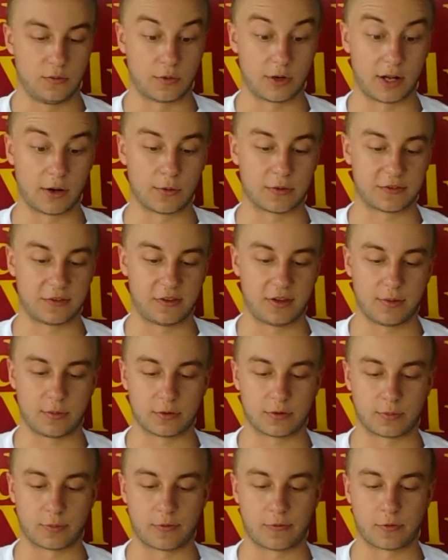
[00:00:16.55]
When I wasn't able
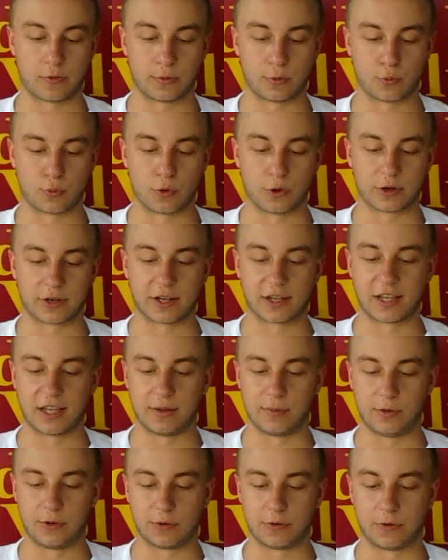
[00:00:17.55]
to perform the work I
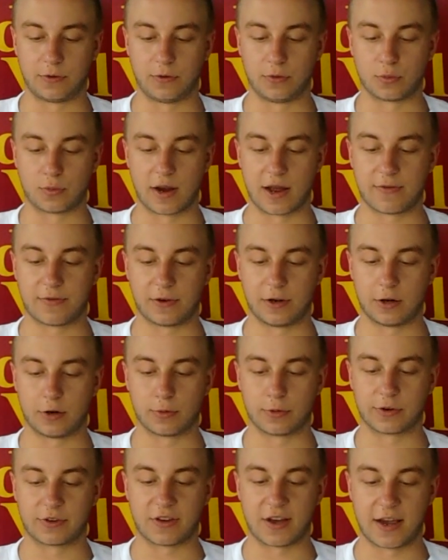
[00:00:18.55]
came here to do, Raphael
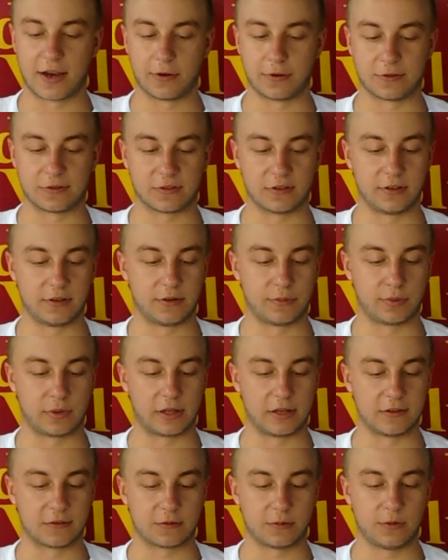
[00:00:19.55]
worked tirelessly to
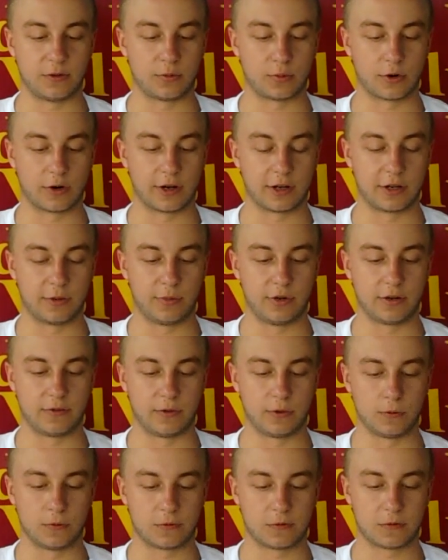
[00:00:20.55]
place me where I could be of
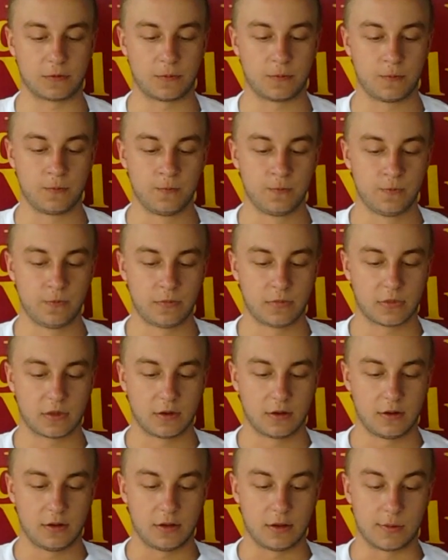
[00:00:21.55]
use.
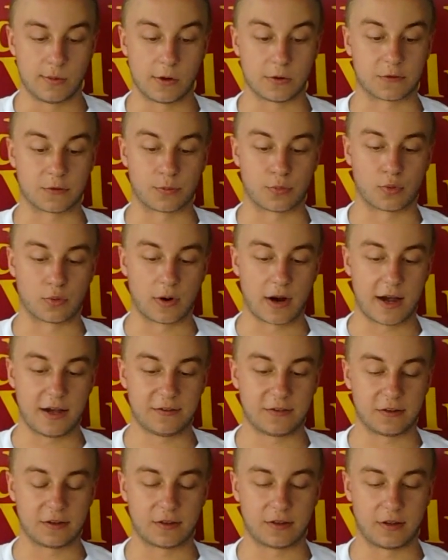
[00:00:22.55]
The most
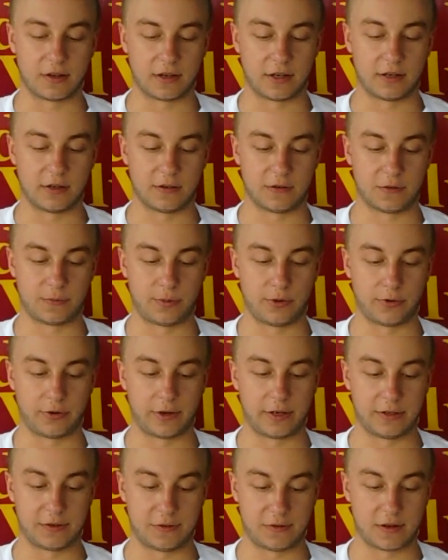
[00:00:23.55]
surprising thing I
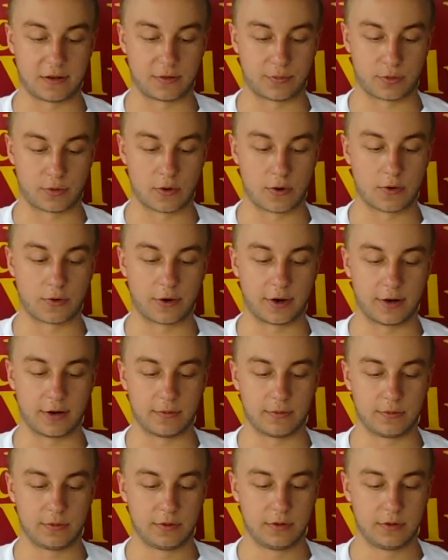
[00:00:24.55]
experienced at the program